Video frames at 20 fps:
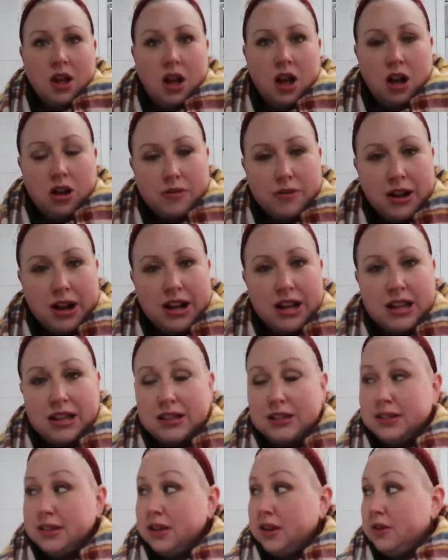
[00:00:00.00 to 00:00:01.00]

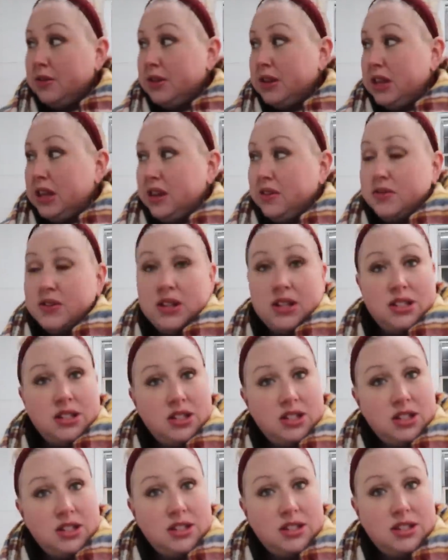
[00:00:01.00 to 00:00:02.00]
Alrighty, so the evening's
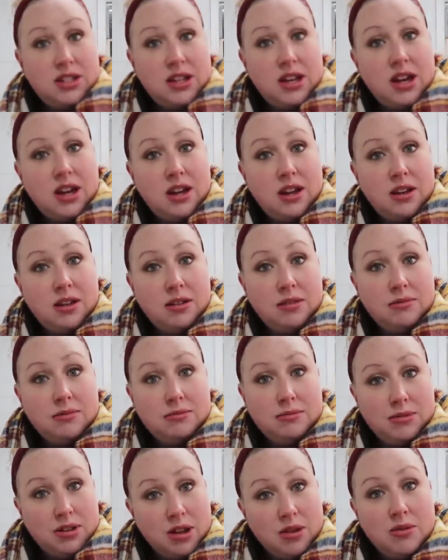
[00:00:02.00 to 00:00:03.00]
just uh,
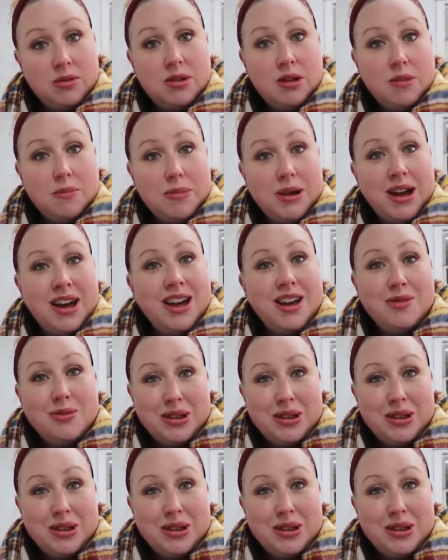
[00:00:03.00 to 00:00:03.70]
going on by.